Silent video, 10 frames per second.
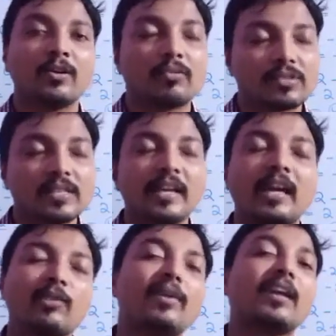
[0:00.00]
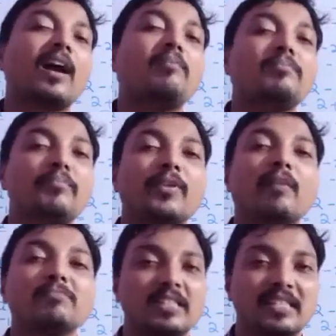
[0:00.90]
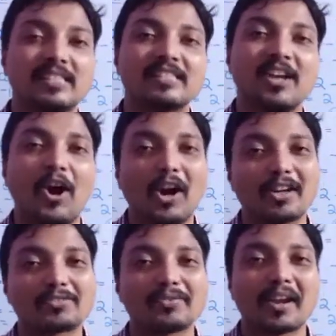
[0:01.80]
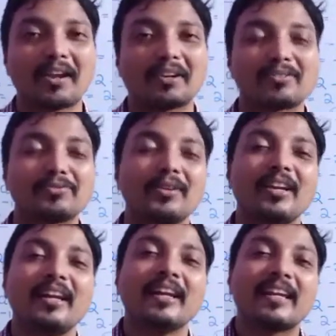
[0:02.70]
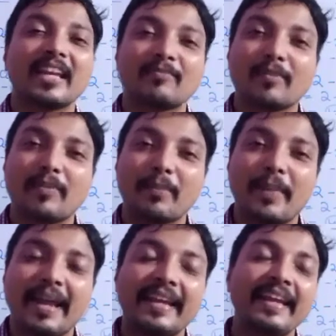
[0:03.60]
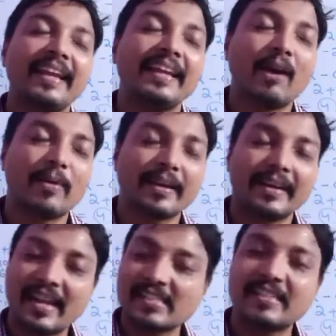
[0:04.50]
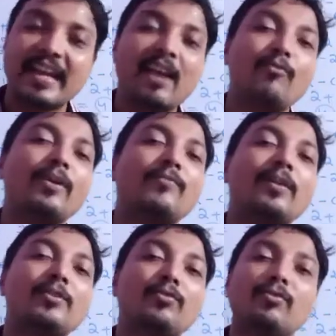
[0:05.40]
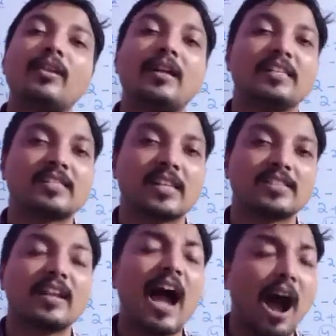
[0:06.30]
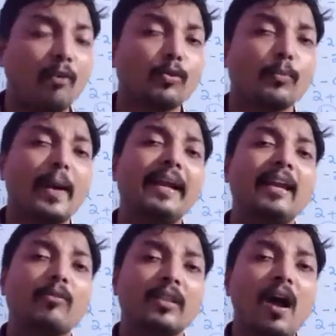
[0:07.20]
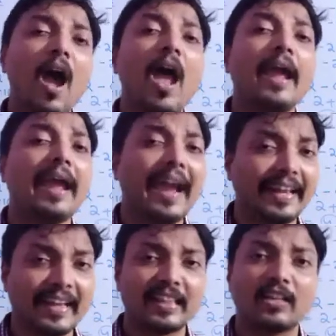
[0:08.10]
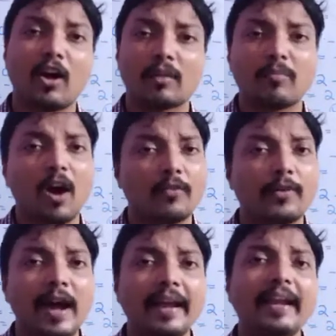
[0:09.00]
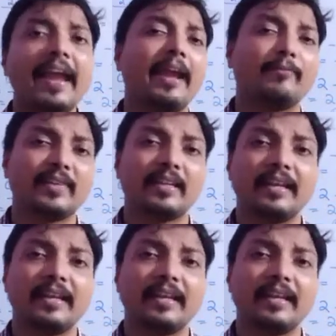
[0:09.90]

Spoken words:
Question it will come from this. Understood or not understood? Keep preparing. In our next day, we will do the discussion how to find out the nth term of an AP.